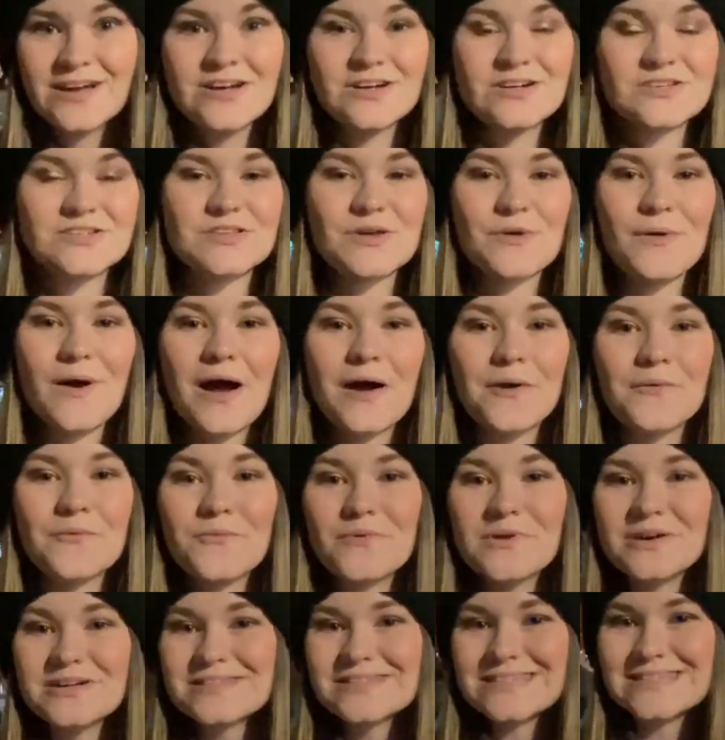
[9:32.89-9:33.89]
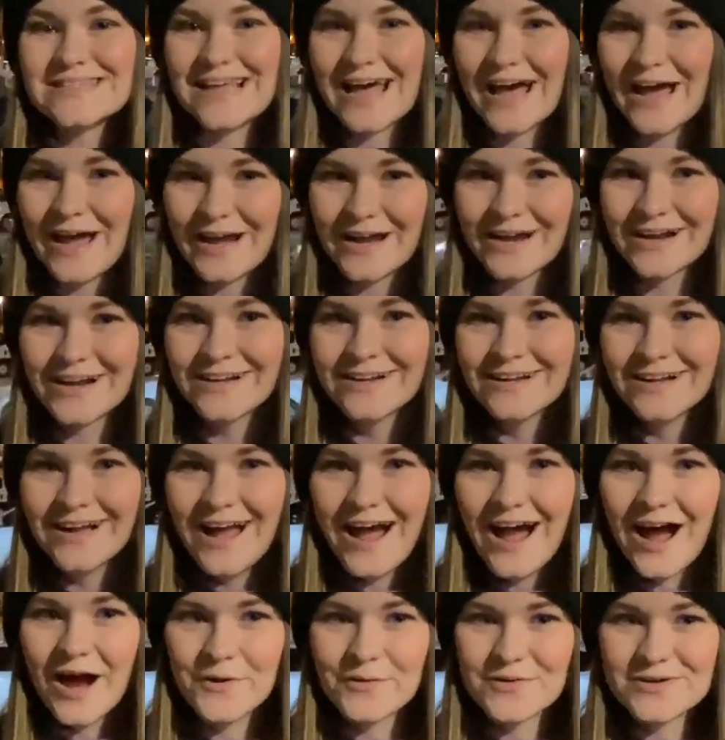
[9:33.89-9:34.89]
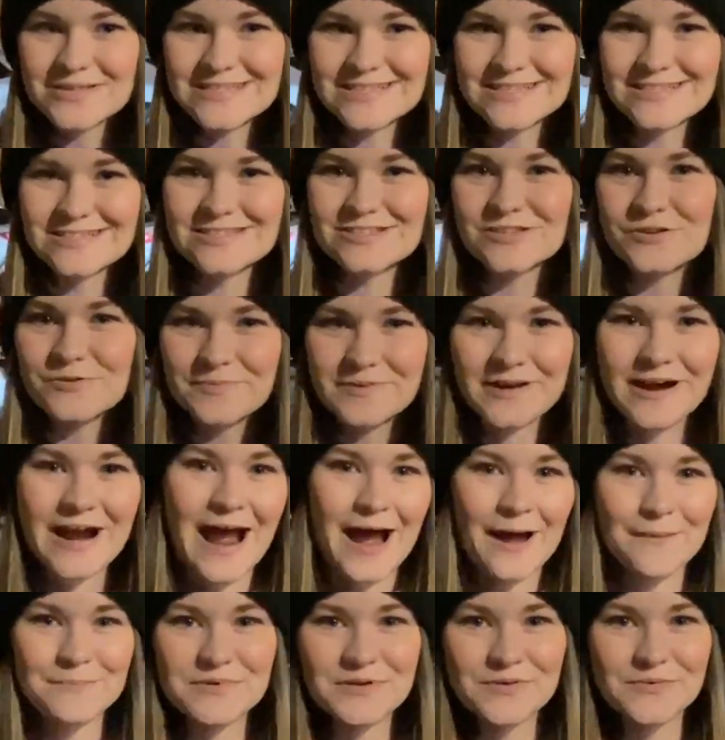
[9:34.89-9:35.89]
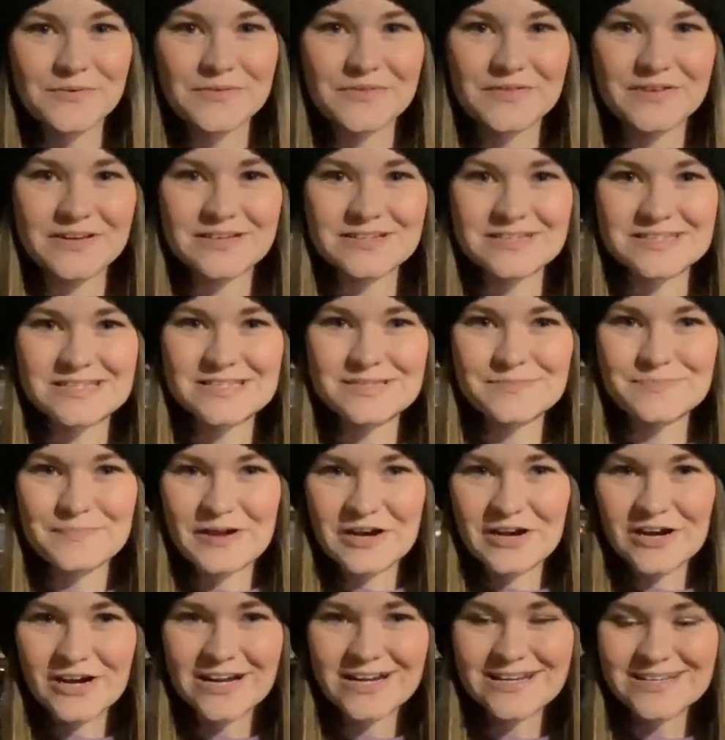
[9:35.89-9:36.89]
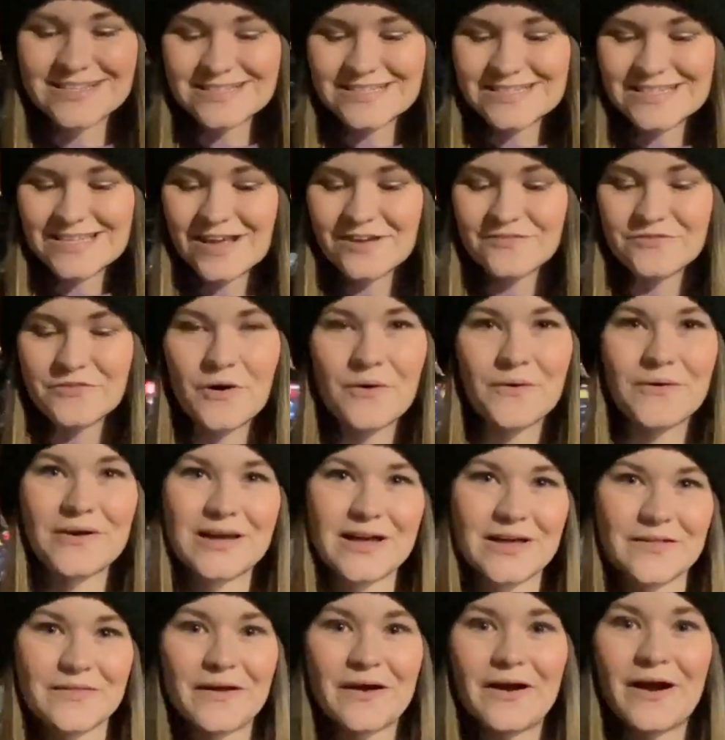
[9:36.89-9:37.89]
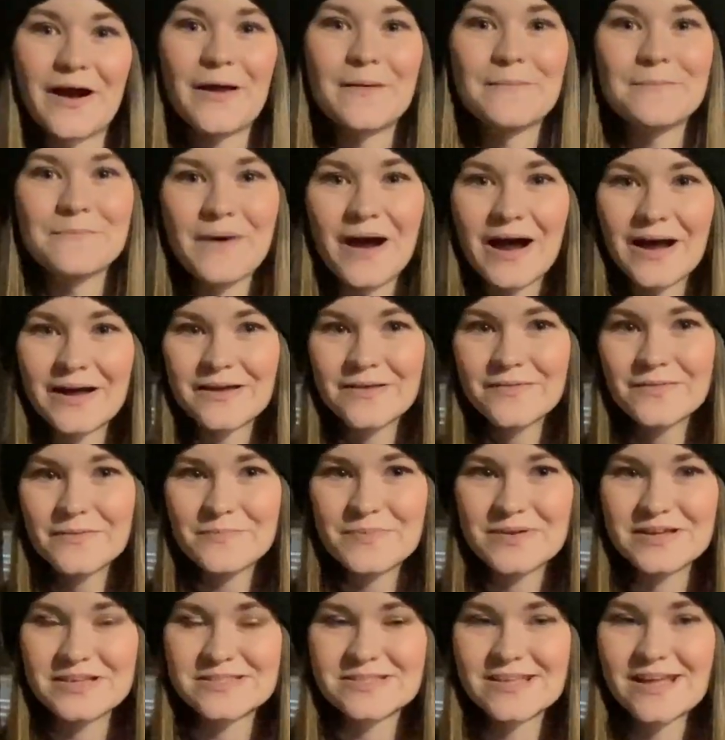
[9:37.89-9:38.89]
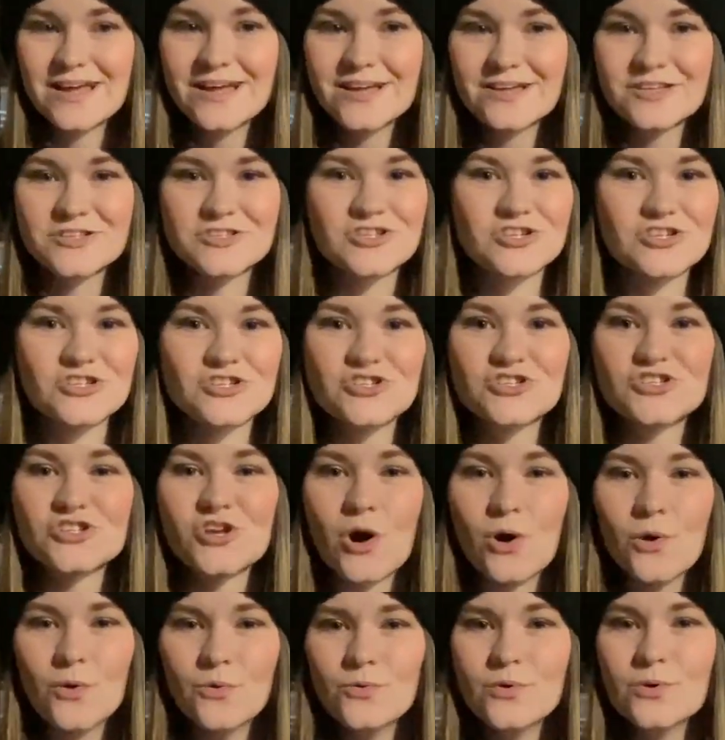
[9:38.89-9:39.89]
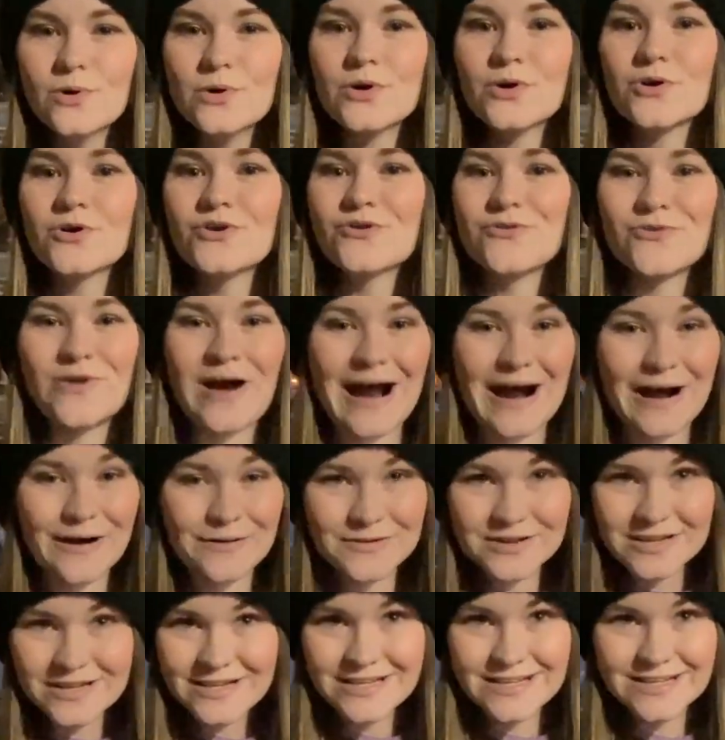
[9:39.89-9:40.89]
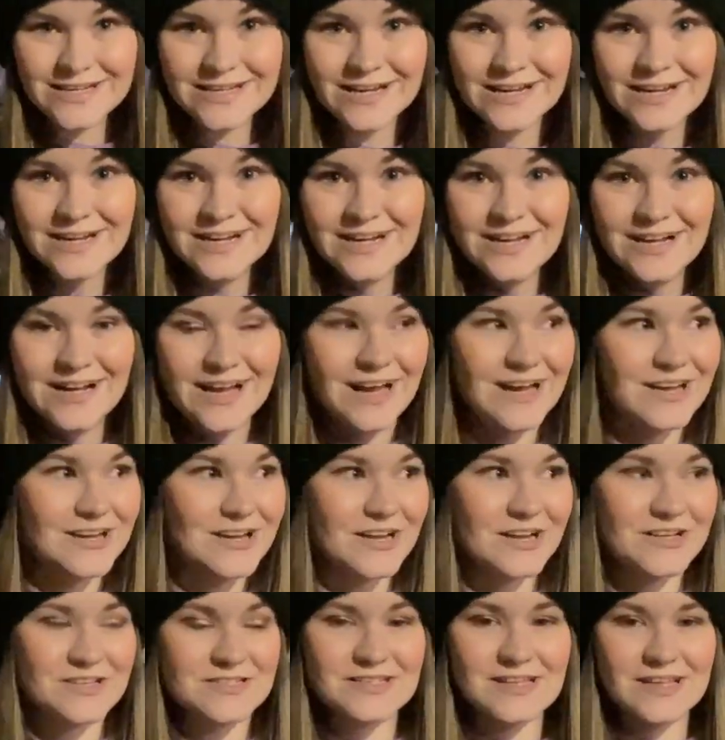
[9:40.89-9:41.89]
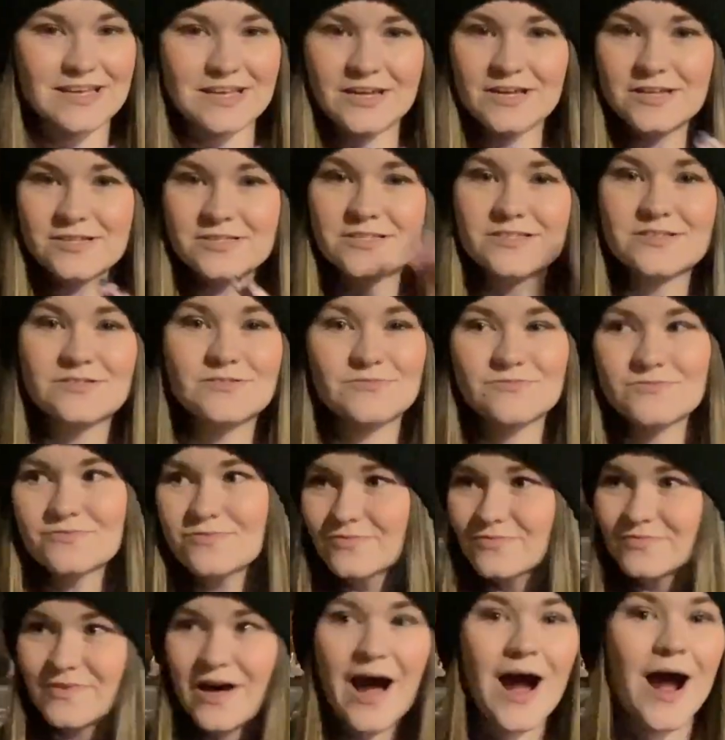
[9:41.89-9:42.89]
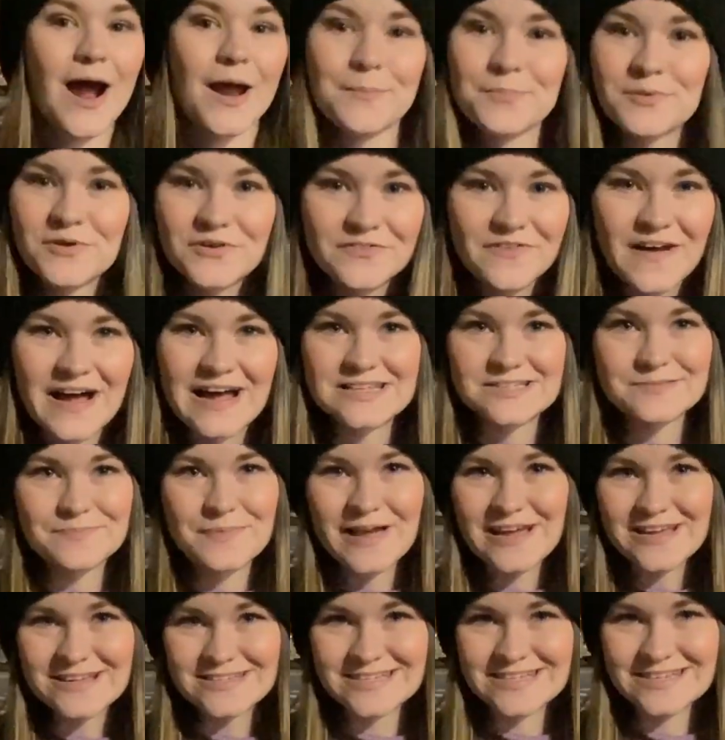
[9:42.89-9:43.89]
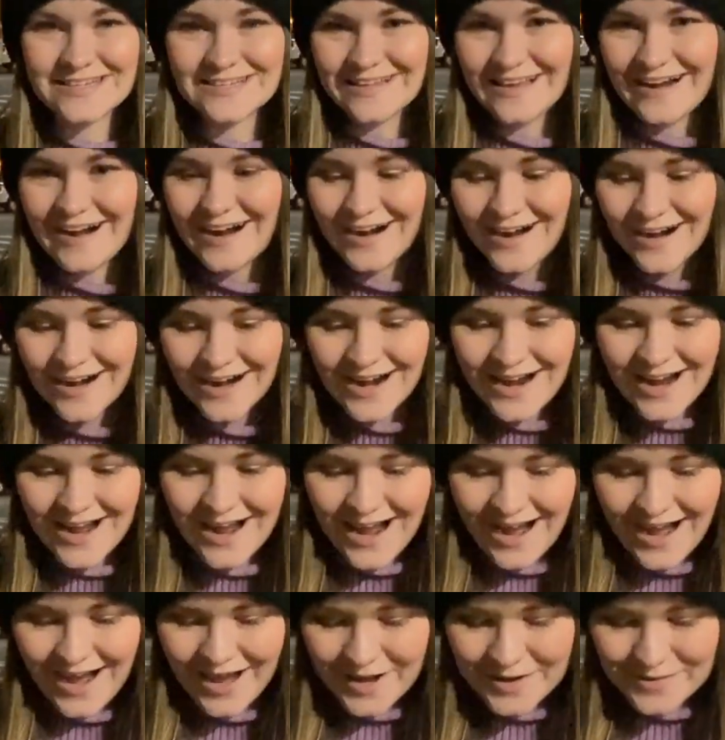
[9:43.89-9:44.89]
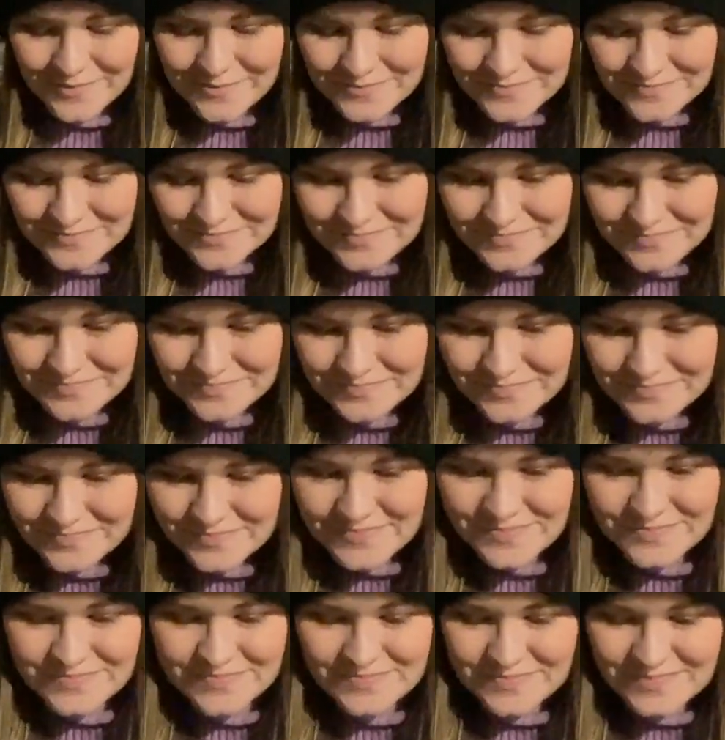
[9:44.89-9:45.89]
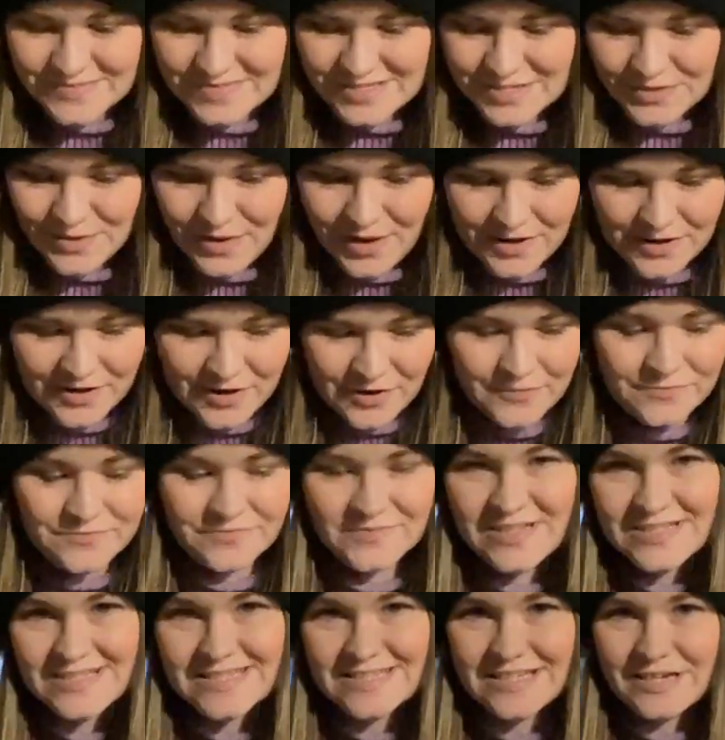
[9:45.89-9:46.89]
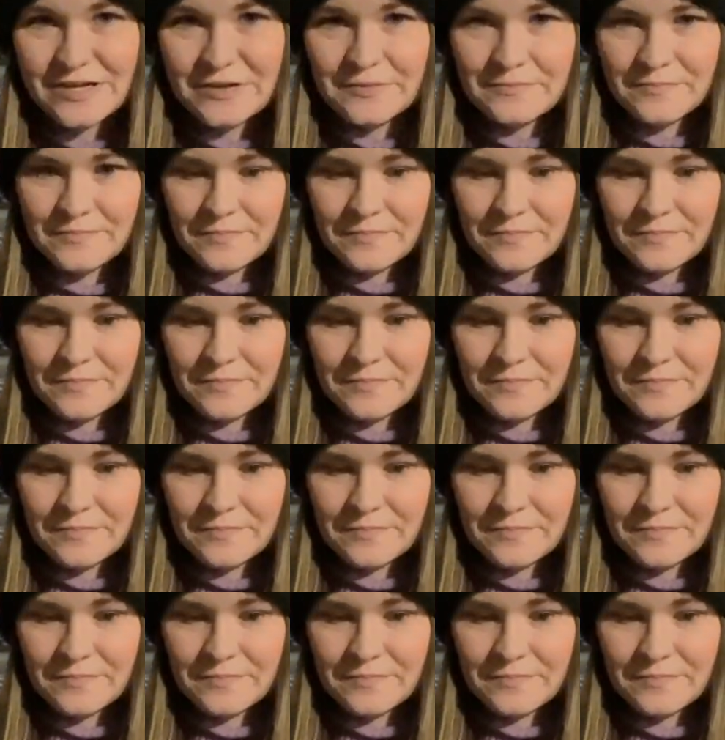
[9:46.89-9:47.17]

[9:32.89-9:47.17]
So I will say, I wasn't super happy with the experience of going in there and buying the pizza. It's just so crowded, and it's hyper fast paced in there. So I don't know, let's see.